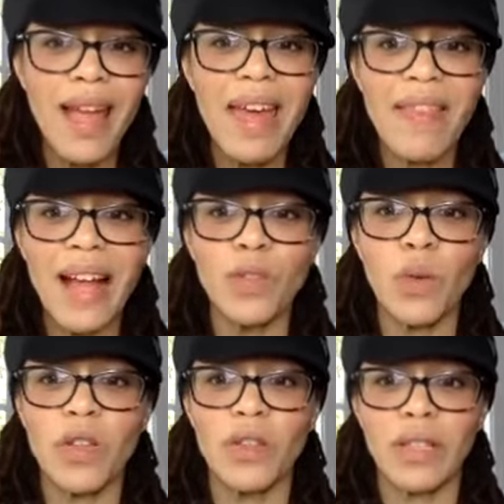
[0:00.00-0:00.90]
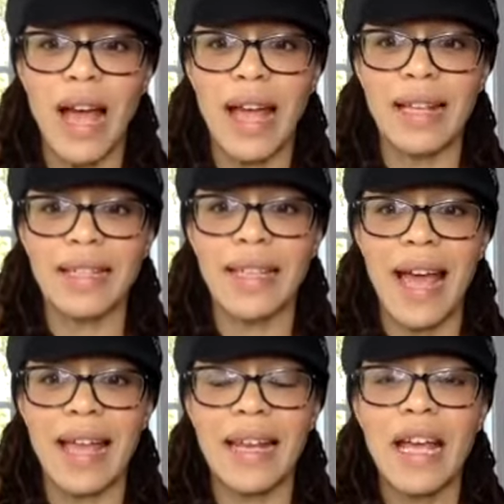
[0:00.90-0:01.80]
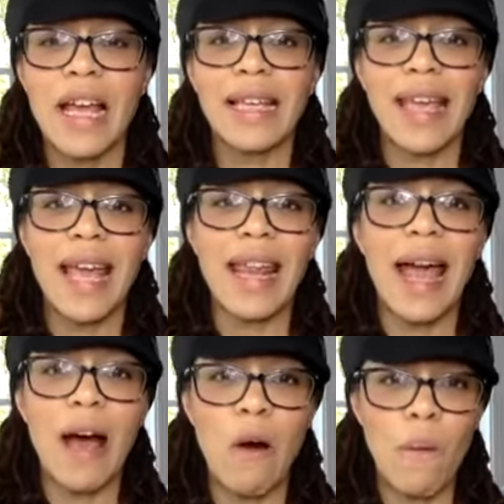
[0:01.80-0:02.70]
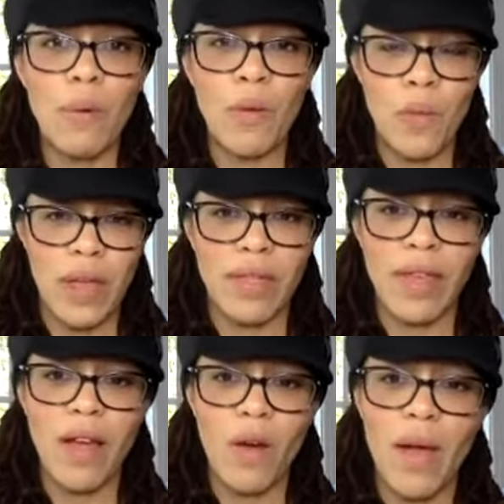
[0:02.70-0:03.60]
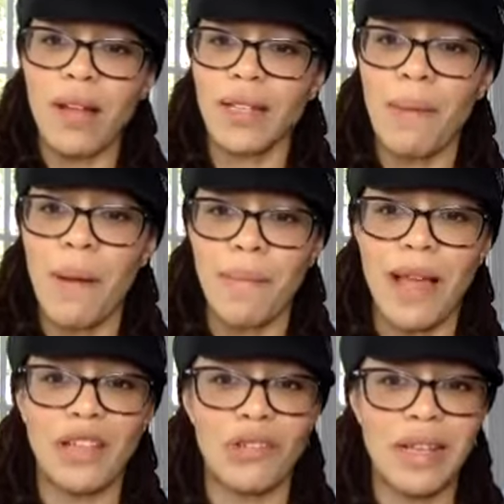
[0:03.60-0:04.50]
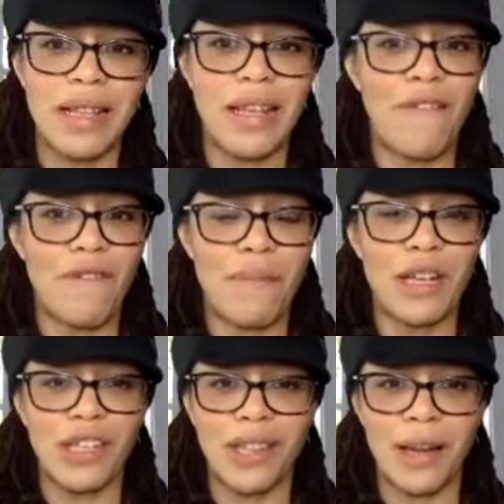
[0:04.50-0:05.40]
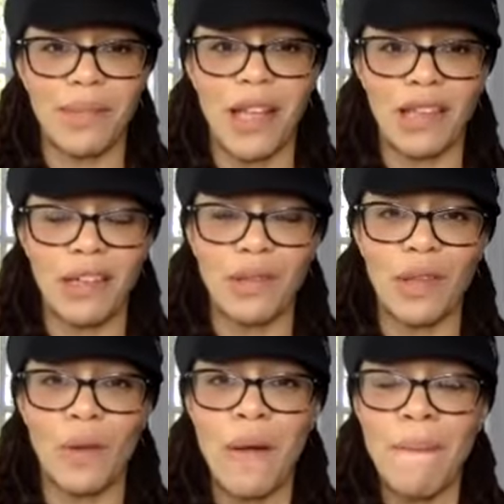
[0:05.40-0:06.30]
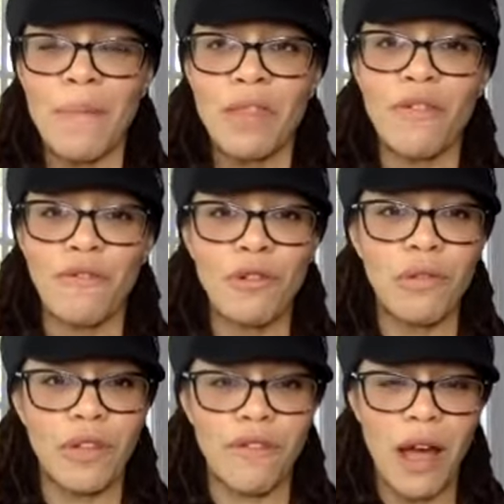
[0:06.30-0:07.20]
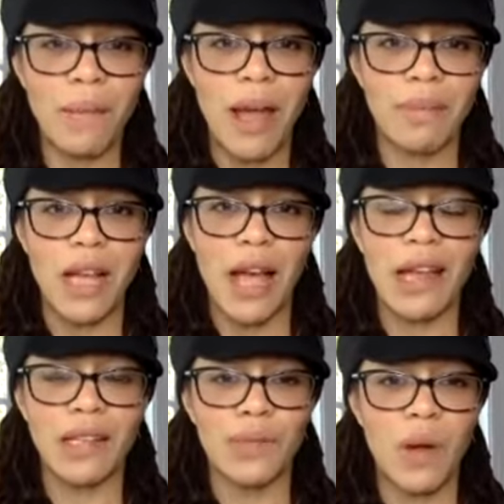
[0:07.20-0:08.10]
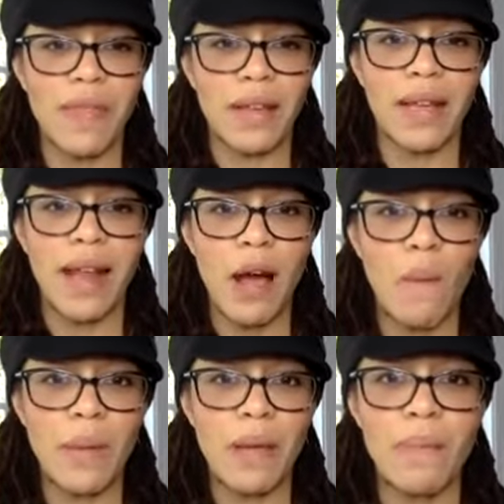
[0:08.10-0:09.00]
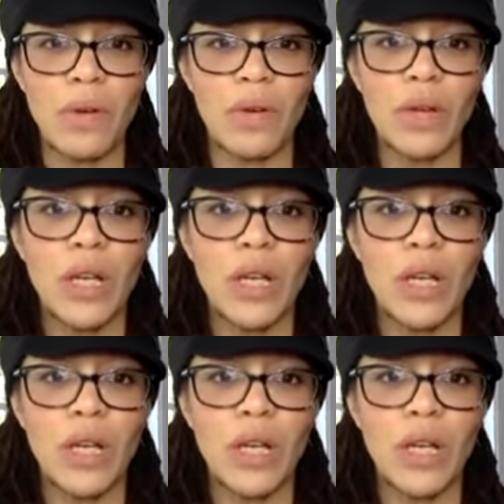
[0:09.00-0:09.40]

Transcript: And that's one of those diets that can help with, oh, Aunt Tama, I'm glad you need the information that I'm telling you. So the food, the FODMAP diet is one that can help people